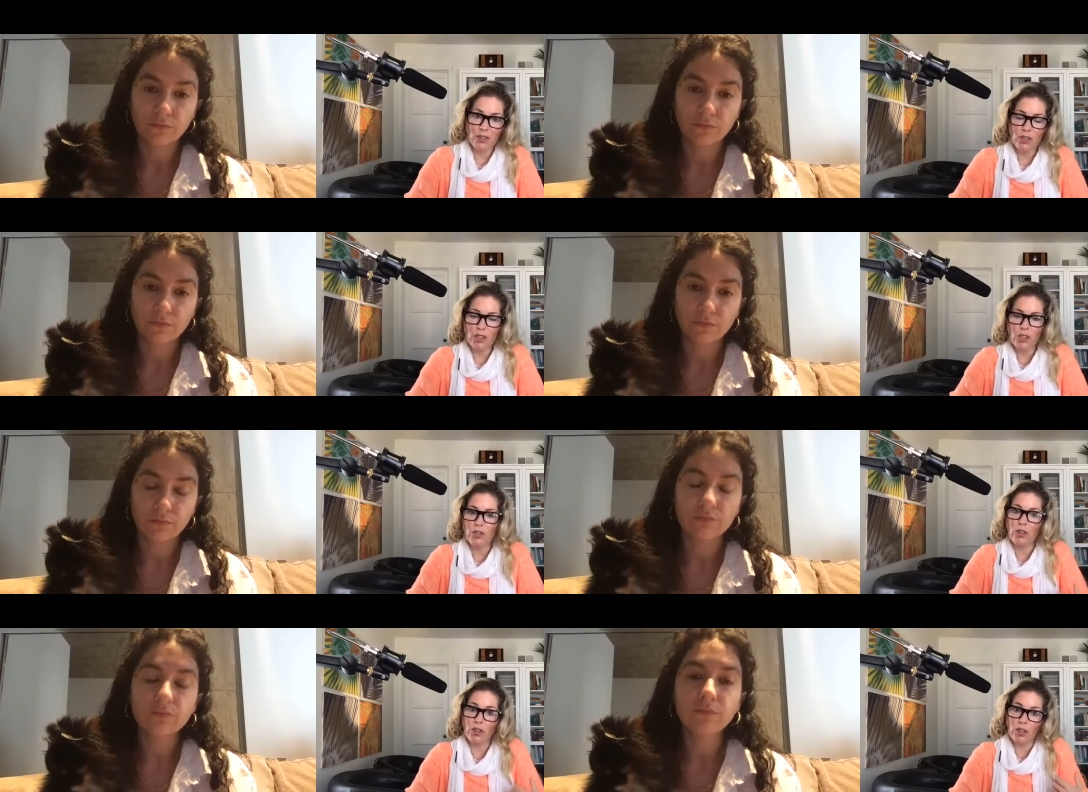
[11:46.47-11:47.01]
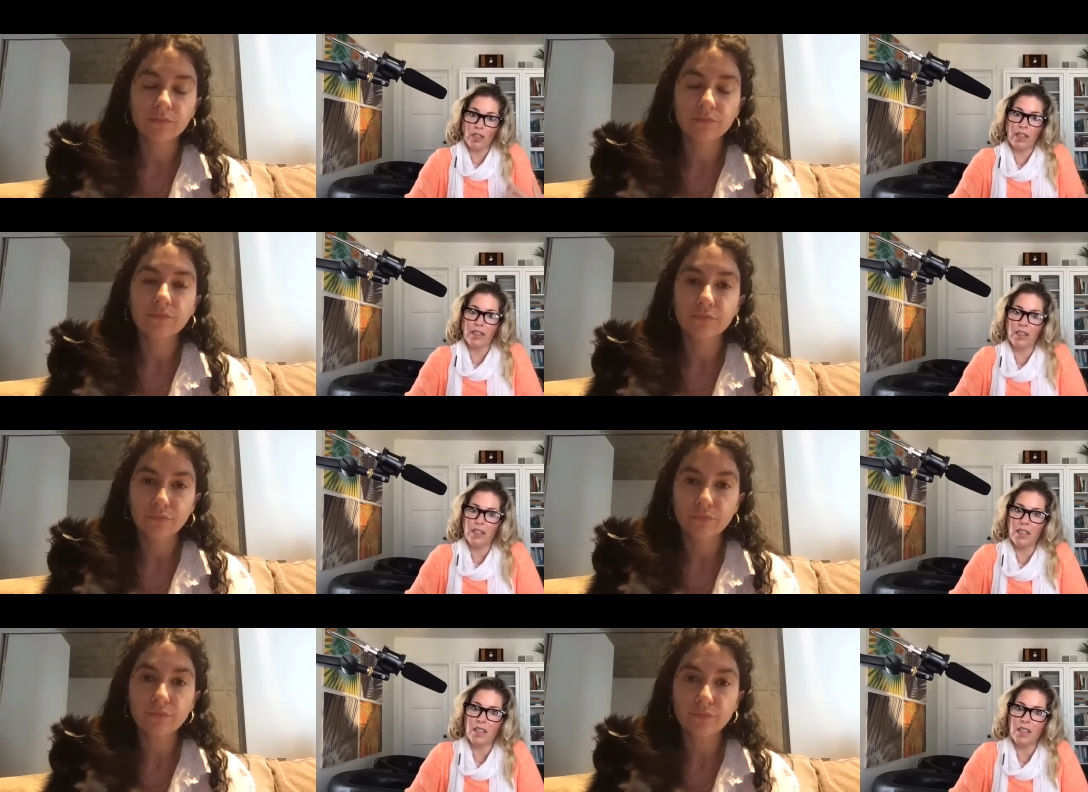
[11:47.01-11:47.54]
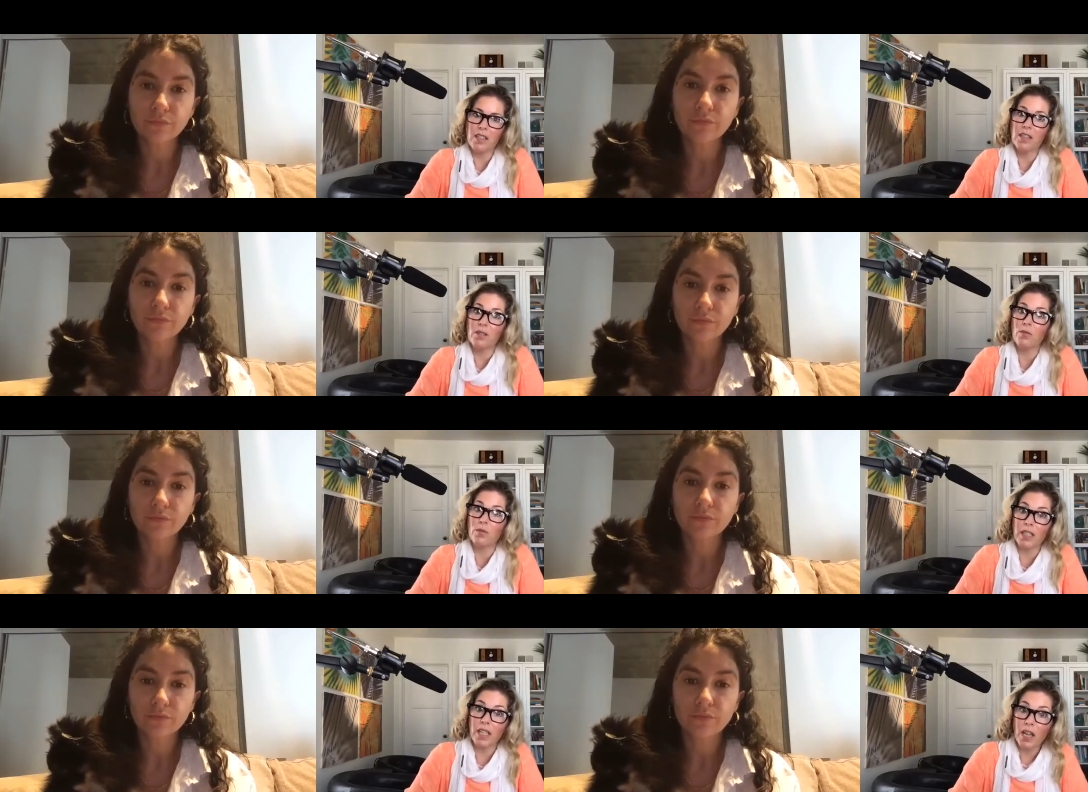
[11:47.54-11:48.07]
Speaker 1: to your clients' needs
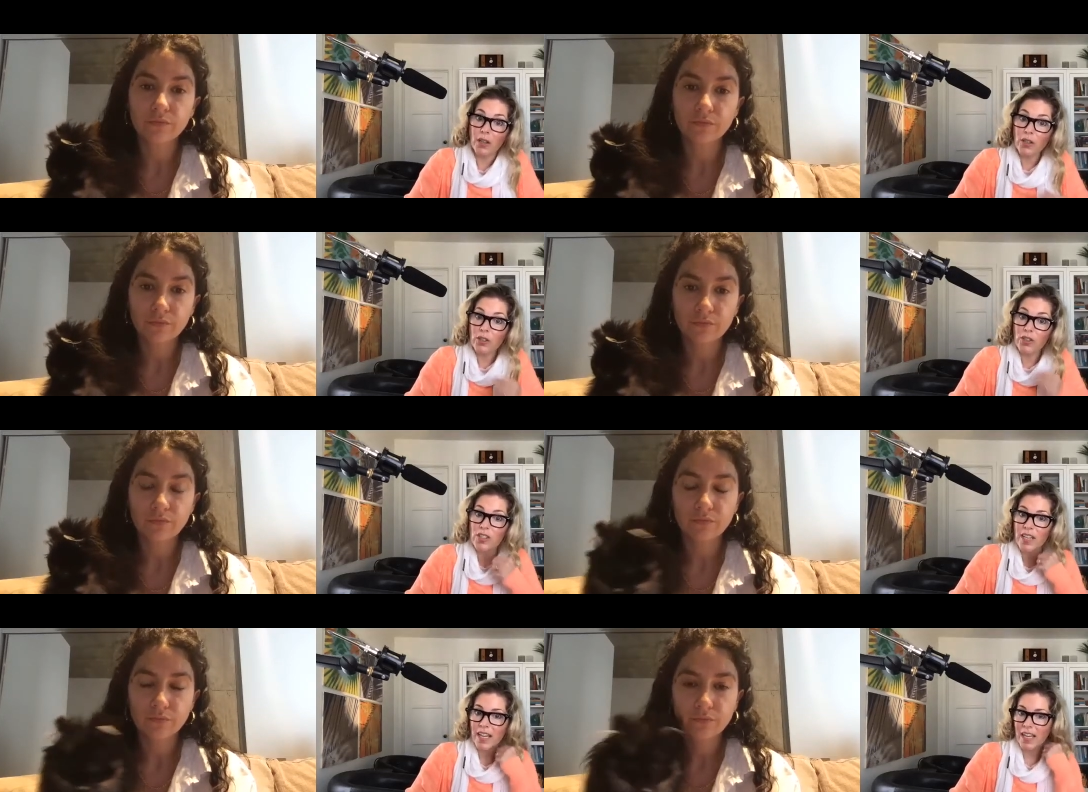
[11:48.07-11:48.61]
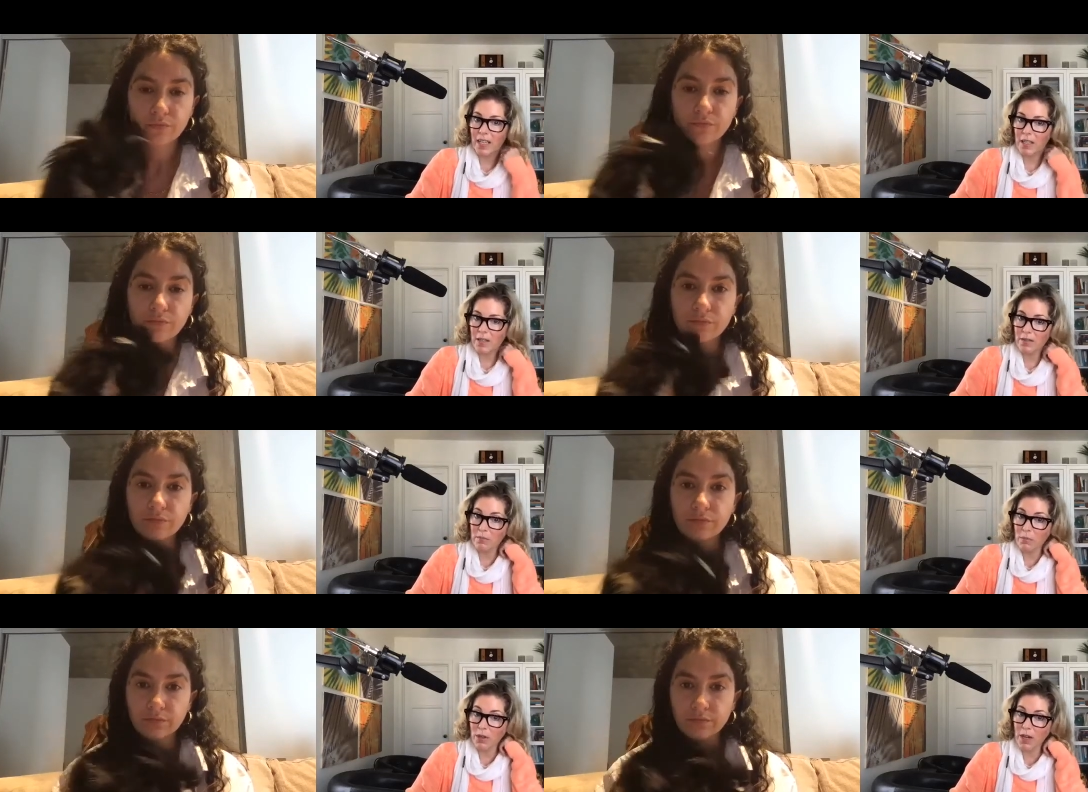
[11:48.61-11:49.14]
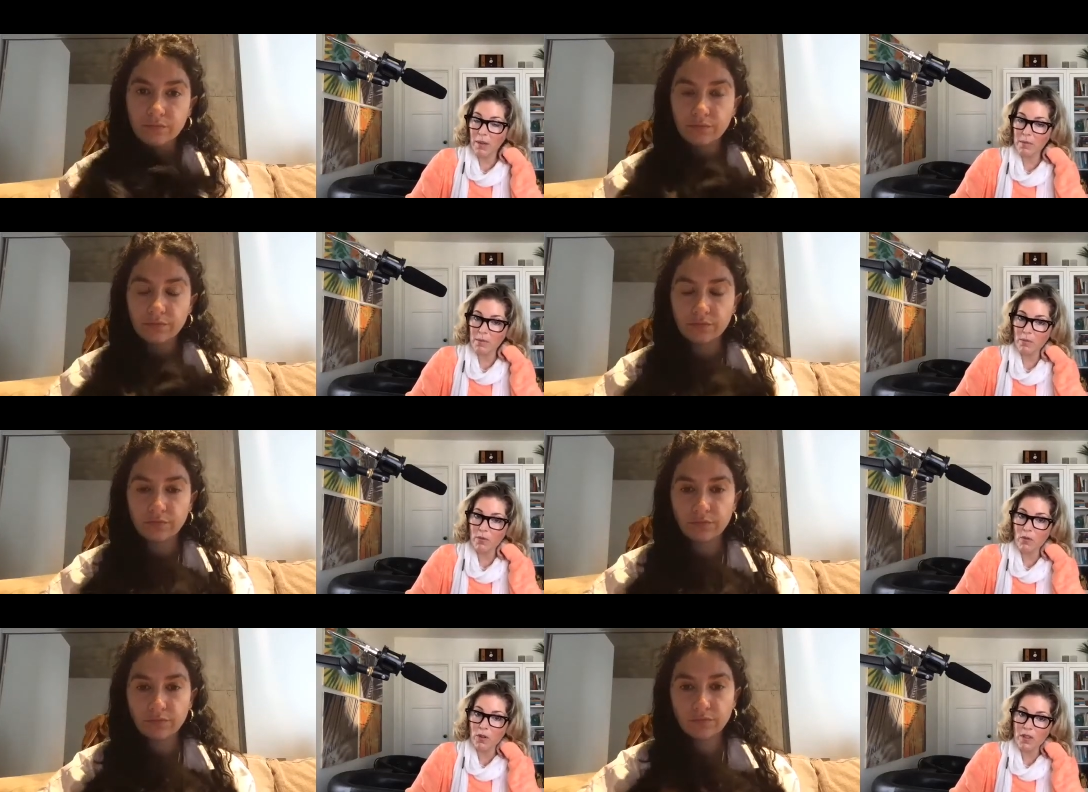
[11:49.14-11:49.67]
and really understand, even perhaps
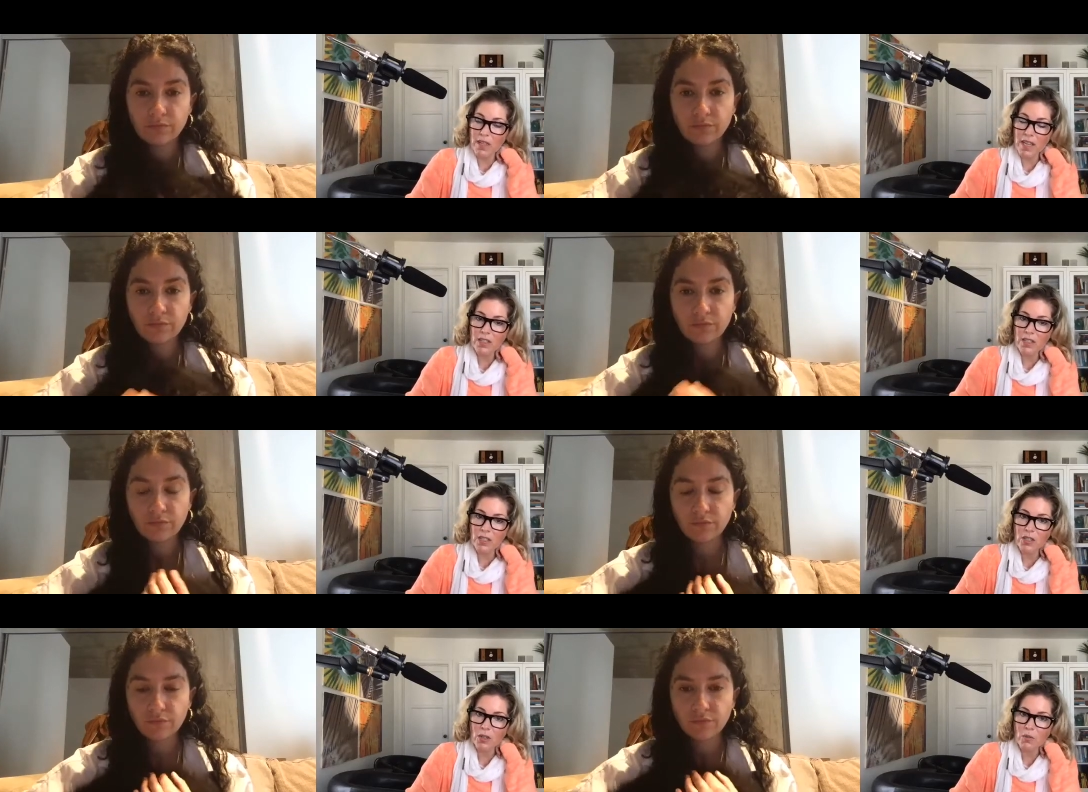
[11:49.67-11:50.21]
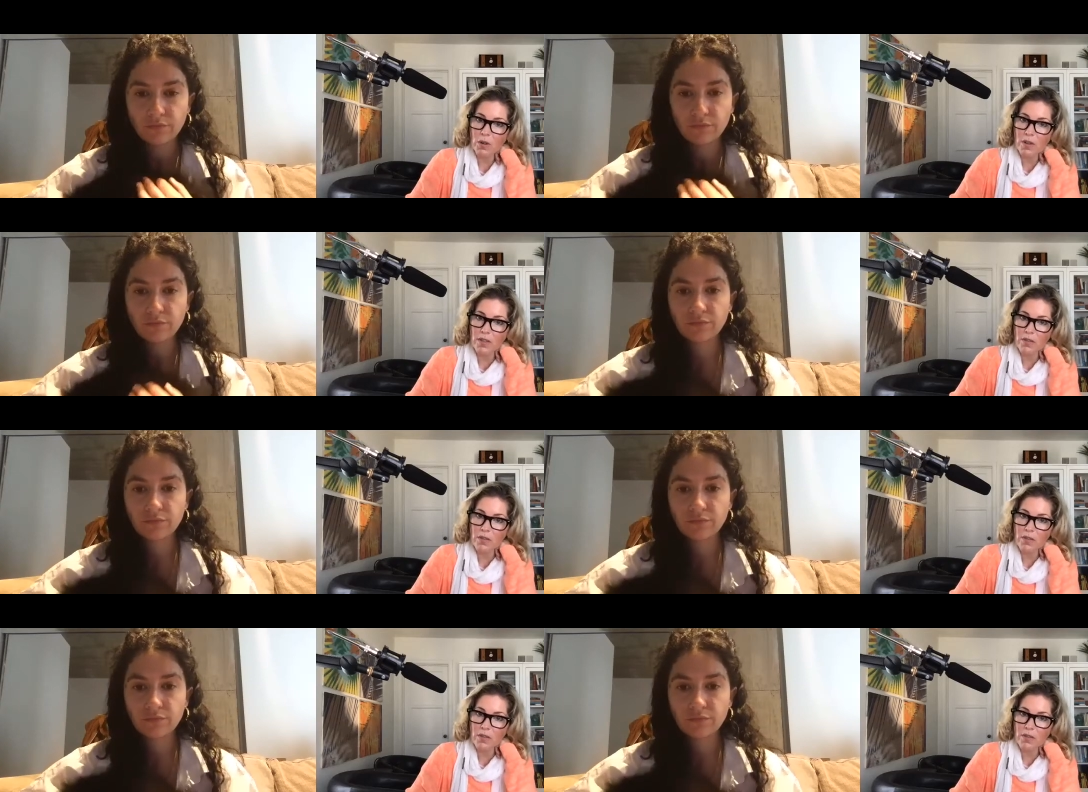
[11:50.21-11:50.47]
before they do,